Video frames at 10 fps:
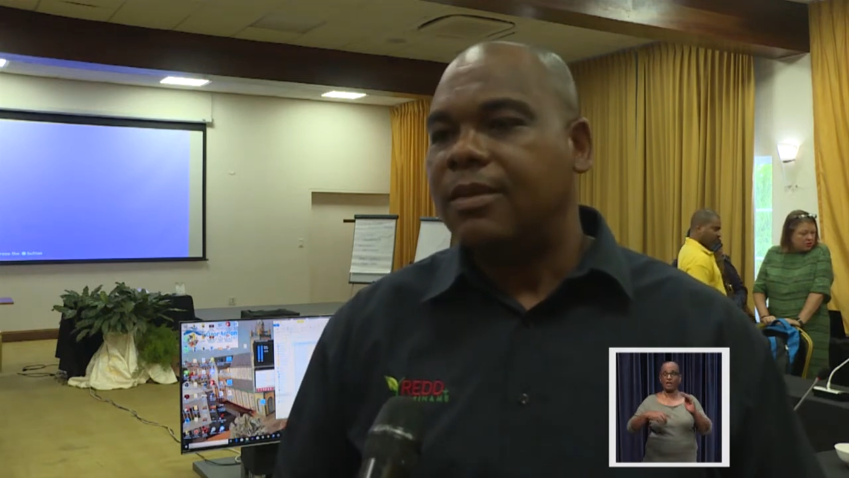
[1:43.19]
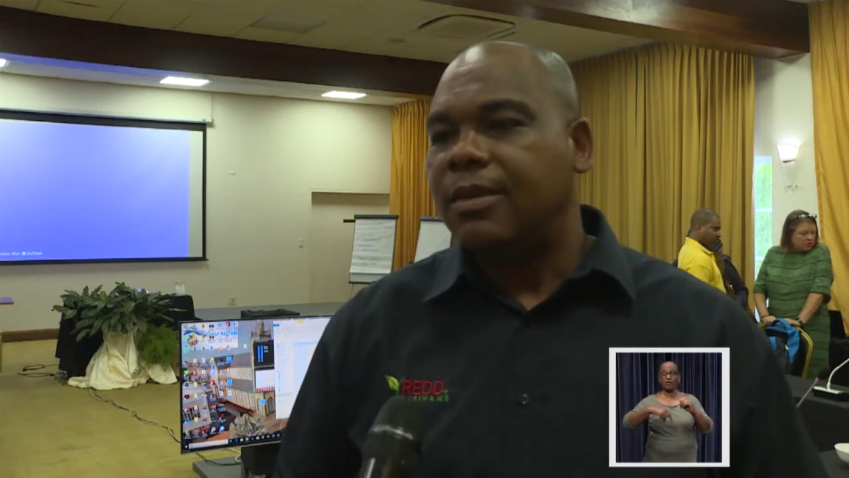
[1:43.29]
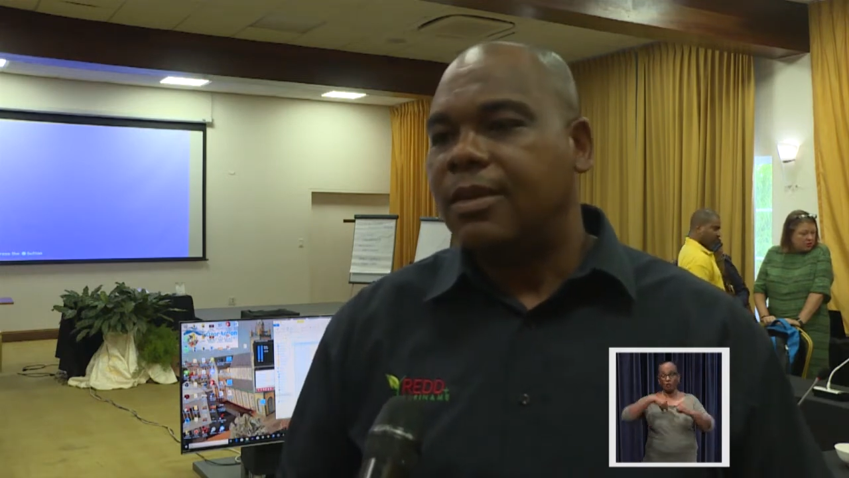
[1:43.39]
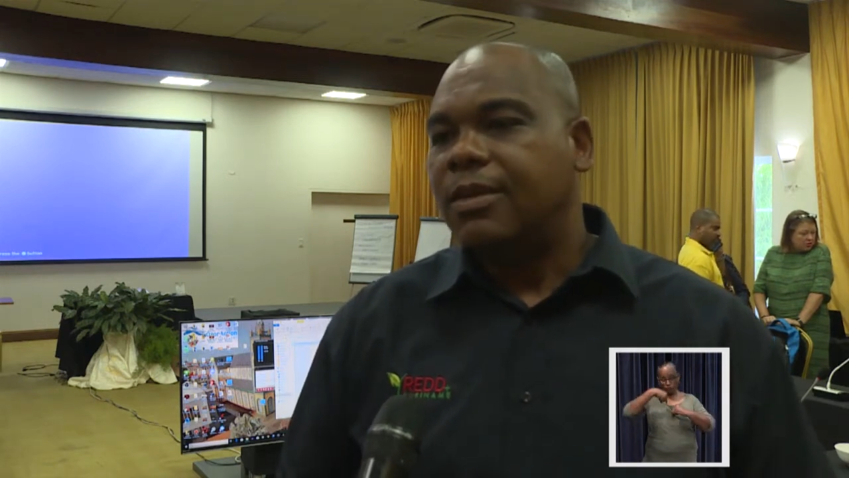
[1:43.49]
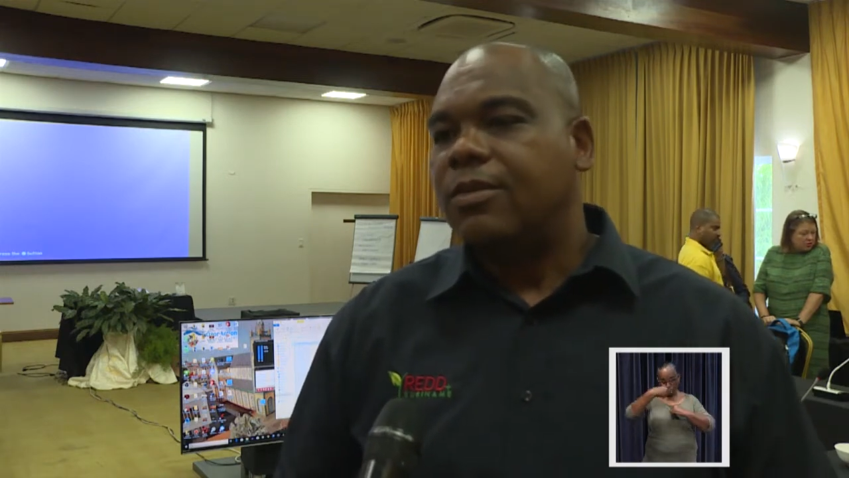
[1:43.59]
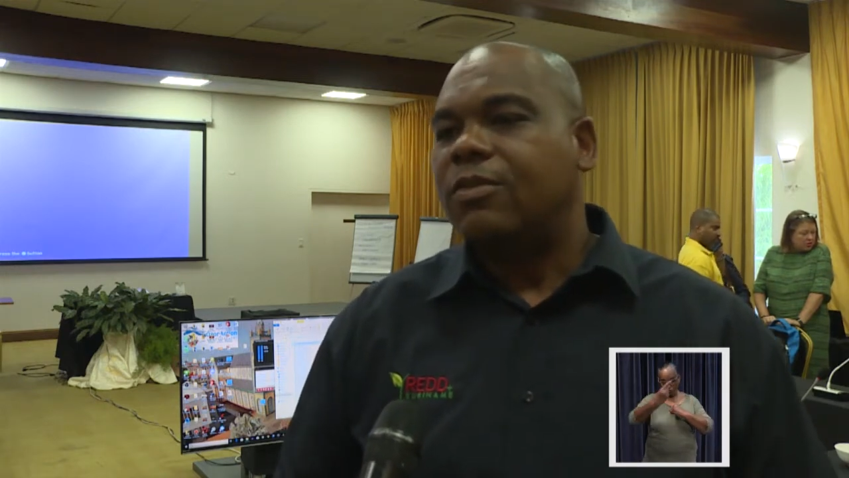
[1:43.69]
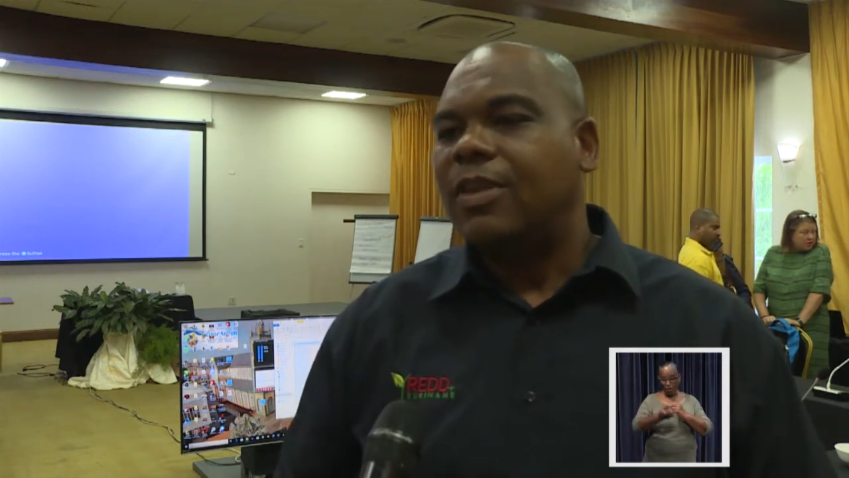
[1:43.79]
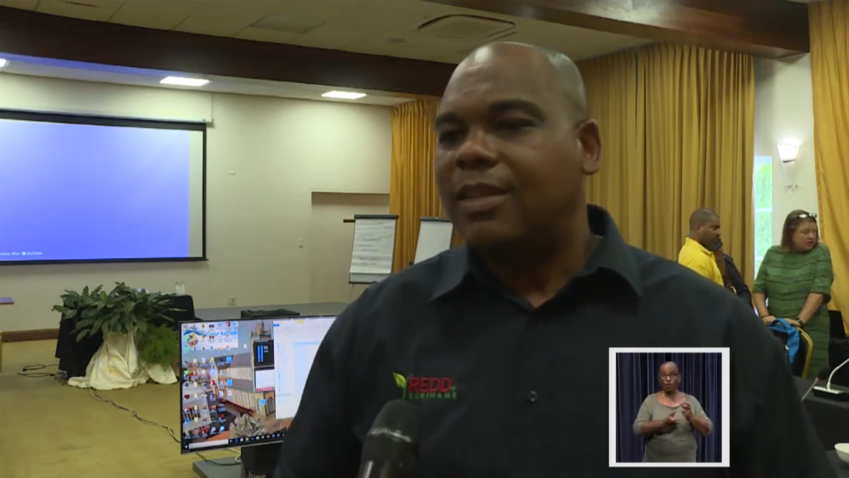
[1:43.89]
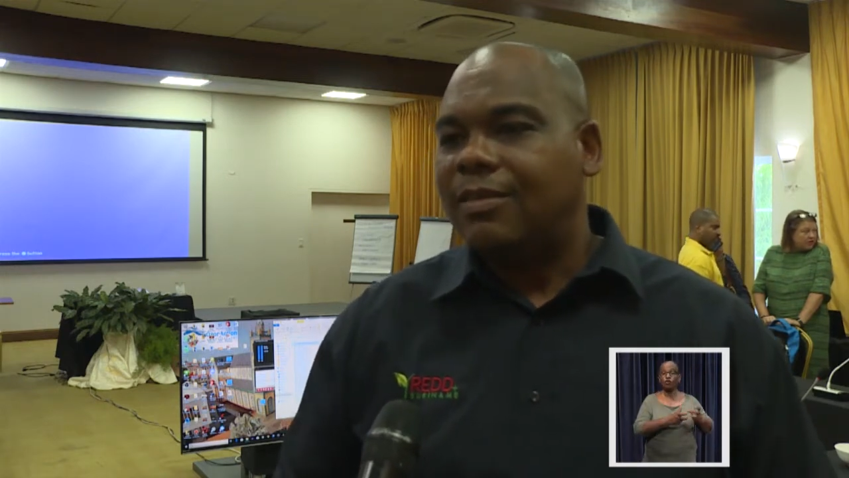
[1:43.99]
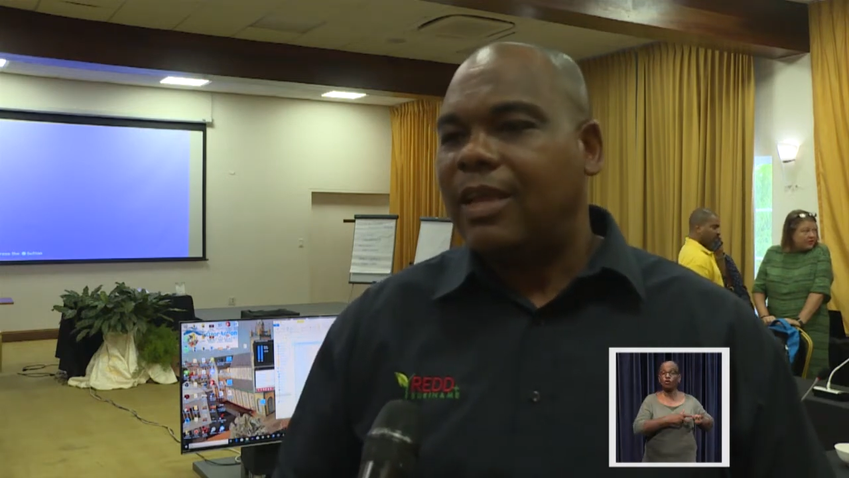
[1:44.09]
to be
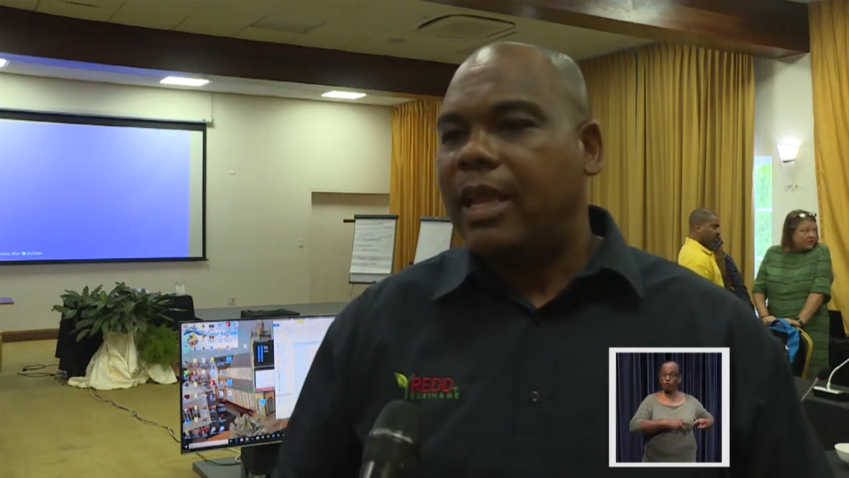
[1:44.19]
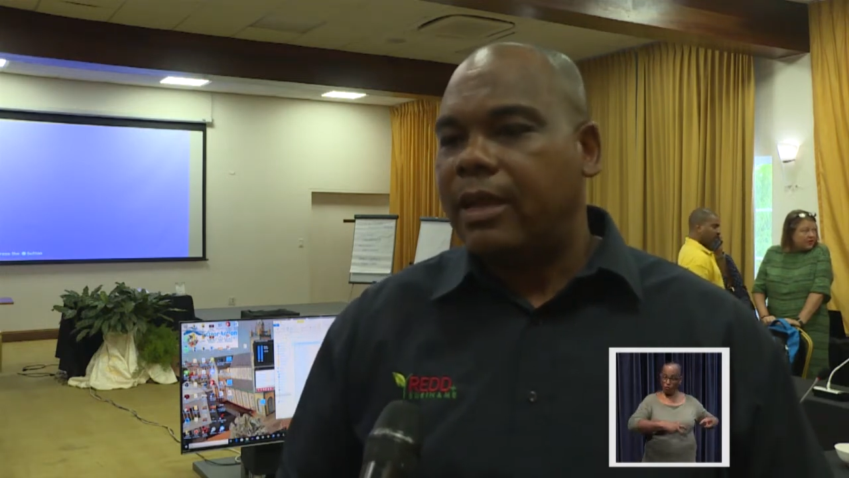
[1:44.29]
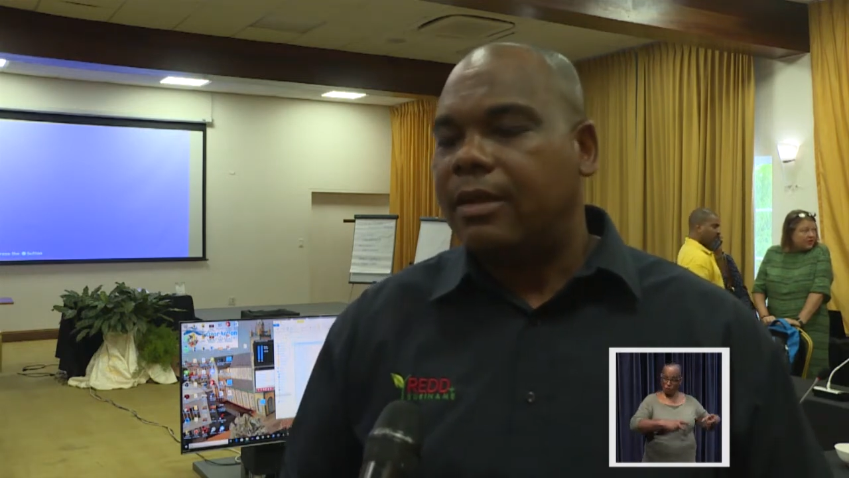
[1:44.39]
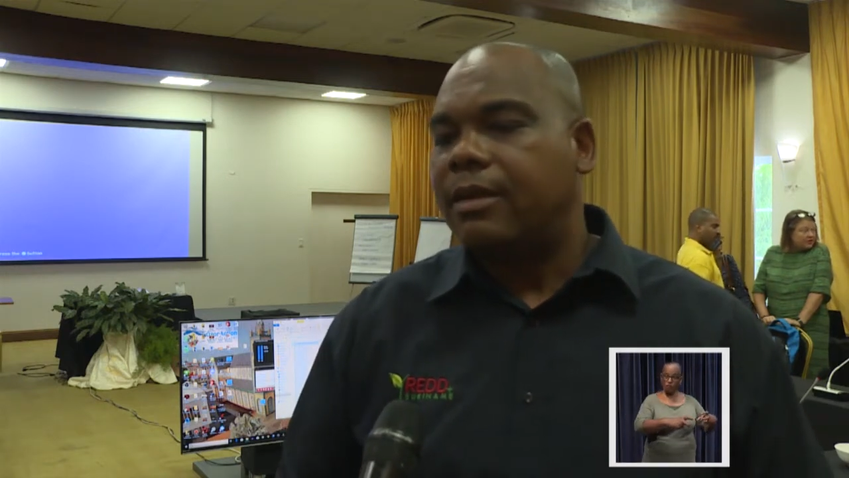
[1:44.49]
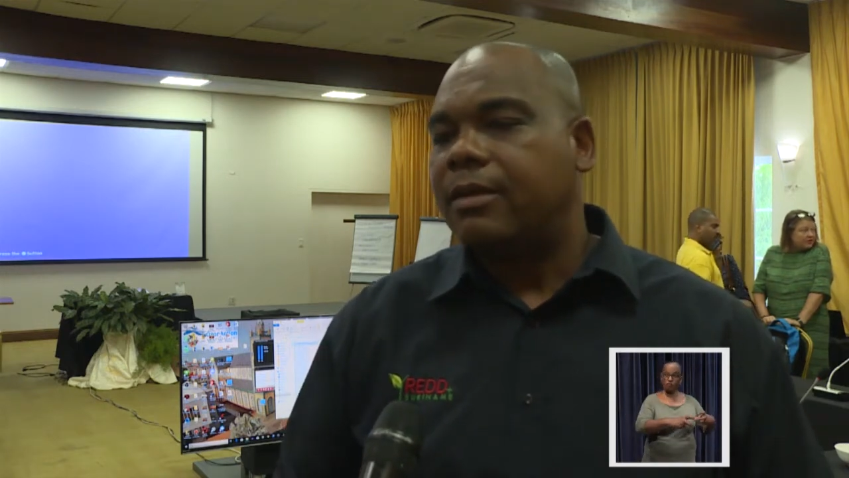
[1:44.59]
intensified.